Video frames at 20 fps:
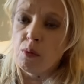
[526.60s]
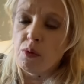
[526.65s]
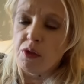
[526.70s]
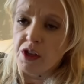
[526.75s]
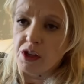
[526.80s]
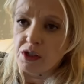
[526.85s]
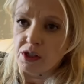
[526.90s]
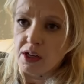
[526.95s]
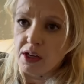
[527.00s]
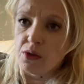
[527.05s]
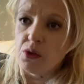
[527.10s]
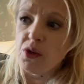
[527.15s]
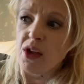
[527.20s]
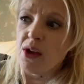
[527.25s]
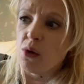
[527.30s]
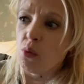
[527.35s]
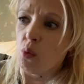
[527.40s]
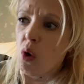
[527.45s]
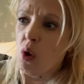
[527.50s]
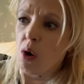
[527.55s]
This is
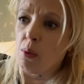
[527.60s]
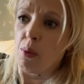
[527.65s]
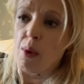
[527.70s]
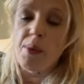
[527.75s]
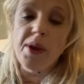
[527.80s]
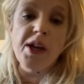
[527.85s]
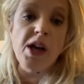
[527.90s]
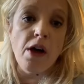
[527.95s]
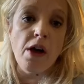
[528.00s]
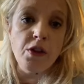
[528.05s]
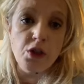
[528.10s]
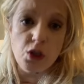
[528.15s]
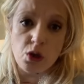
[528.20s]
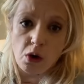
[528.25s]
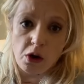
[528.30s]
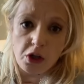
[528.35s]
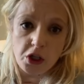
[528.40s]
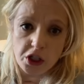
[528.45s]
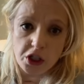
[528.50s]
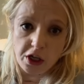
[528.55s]
in war what we call the
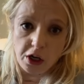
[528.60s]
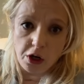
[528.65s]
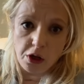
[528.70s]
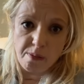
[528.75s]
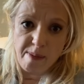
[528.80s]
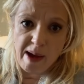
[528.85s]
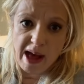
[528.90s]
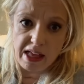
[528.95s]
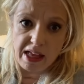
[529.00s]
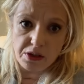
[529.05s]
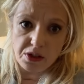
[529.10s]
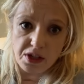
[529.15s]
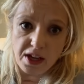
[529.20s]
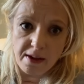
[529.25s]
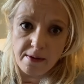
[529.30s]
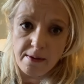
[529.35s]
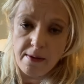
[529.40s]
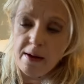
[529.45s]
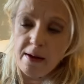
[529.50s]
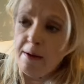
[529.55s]
scorched earth
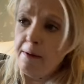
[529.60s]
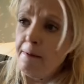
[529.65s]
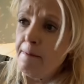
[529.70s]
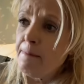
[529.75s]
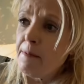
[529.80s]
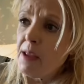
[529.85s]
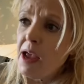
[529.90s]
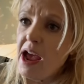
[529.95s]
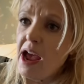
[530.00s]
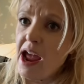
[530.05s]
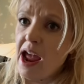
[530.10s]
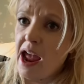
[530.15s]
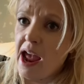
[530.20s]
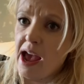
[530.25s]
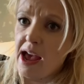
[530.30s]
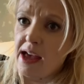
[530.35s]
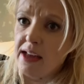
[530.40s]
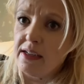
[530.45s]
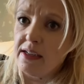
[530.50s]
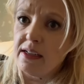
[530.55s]
policy.
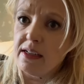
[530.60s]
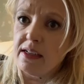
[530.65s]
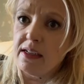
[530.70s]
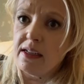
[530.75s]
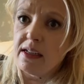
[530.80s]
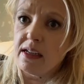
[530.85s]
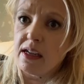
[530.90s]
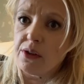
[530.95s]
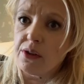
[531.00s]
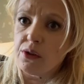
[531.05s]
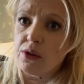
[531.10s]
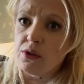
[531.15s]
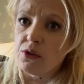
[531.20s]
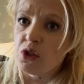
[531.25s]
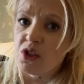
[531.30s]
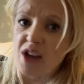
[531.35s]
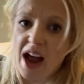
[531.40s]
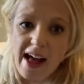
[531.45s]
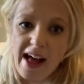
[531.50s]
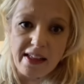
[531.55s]
And
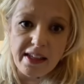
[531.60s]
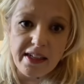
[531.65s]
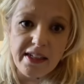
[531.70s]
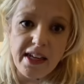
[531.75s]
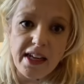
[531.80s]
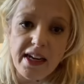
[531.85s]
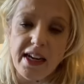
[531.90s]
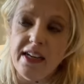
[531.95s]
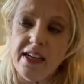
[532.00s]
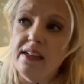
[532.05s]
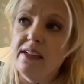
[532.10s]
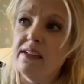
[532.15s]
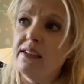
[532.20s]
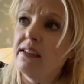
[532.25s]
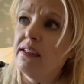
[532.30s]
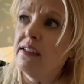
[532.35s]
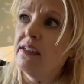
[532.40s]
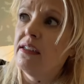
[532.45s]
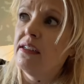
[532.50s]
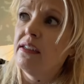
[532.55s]
Stalin did it,
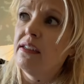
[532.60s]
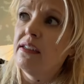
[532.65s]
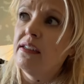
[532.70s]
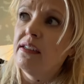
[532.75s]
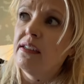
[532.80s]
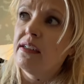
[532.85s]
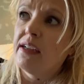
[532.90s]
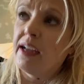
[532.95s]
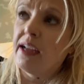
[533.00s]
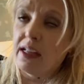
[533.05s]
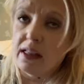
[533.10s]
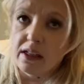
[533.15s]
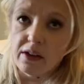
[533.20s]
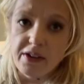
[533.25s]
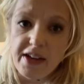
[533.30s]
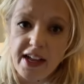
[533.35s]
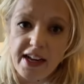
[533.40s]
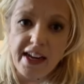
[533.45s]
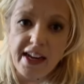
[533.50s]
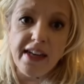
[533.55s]
Hitler
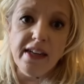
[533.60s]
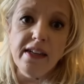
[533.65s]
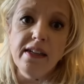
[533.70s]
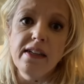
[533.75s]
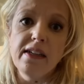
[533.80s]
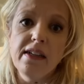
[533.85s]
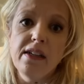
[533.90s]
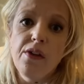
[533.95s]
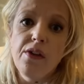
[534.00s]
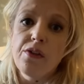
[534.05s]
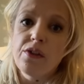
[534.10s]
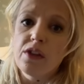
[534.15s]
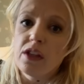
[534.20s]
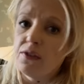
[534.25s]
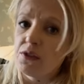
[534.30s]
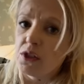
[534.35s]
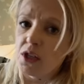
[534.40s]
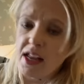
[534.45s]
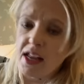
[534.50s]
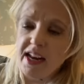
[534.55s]
did it,
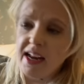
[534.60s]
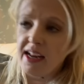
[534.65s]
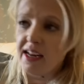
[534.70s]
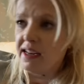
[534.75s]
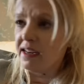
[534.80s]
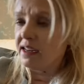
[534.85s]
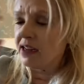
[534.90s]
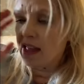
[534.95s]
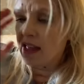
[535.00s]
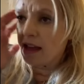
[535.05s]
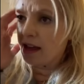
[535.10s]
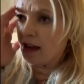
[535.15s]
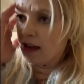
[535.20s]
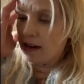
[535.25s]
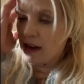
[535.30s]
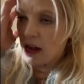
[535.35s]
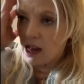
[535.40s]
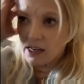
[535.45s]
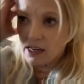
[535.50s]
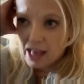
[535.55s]
you've seen it in,
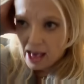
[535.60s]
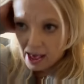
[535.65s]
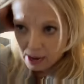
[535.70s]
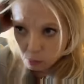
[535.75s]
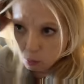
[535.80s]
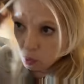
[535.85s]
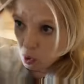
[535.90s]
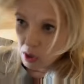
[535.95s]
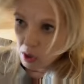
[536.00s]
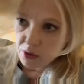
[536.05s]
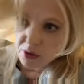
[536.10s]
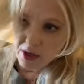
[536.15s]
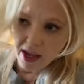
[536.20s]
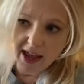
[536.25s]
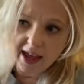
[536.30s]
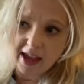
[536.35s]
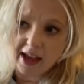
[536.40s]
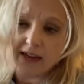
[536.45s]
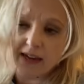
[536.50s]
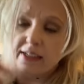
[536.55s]
in a lot of wars.
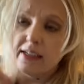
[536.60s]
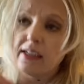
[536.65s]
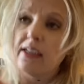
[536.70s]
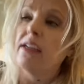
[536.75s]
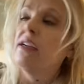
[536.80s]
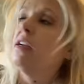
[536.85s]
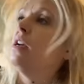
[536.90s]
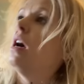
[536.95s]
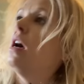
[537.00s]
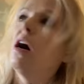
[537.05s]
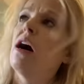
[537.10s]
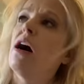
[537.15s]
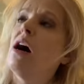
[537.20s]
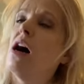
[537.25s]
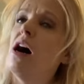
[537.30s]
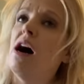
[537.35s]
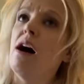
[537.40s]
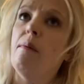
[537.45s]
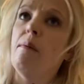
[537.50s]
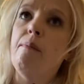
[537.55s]
And
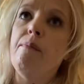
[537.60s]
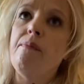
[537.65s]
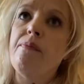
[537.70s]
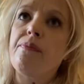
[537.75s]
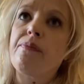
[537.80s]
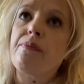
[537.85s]
um,